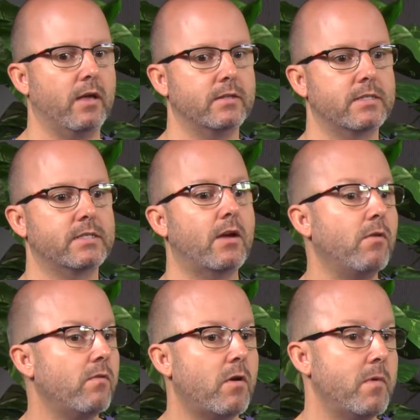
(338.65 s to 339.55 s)

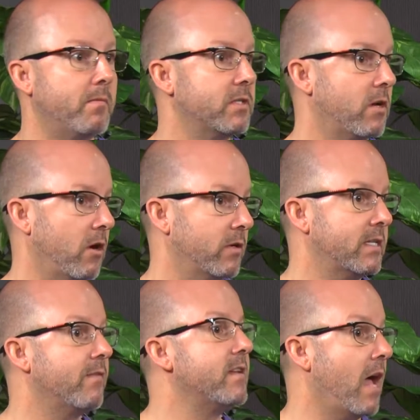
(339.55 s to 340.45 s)
Several of our members of Congress
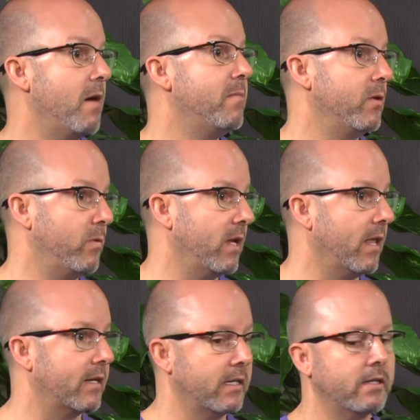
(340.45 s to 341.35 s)
have not been reelected.